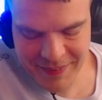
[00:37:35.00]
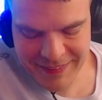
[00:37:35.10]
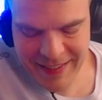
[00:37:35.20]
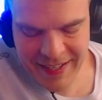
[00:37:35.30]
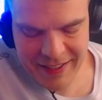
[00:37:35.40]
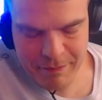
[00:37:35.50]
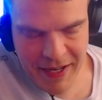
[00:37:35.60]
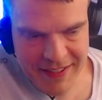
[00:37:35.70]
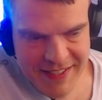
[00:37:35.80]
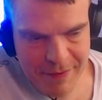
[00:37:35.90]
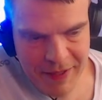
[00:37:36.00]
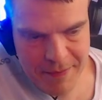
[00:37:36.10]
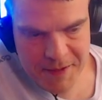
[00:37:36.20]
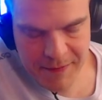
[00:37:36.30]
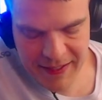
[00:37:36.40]
that it might
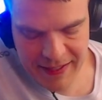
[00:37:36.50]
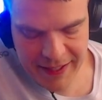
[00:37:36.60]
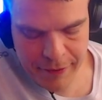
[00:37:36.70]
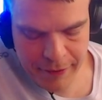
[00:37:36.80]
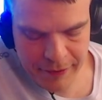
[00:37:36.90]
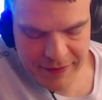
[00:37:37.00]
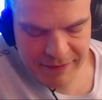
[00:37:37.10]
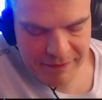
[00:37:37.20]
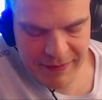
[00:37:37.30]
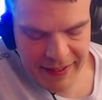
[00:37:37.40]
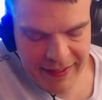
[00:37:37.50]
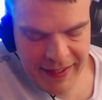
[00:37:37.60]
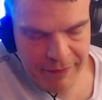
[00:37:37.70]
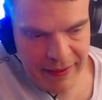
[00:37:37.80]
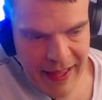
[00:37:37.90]
sometimes feel like you're not like
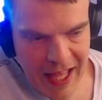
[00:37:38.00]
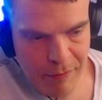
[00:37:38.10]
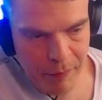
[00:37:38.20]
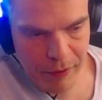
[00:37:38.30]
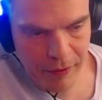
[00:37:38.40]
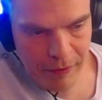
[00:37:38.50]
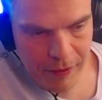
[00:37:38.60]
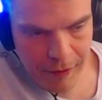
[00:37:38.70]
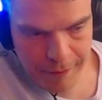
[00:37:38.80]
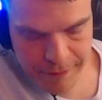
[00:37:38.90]
even capable of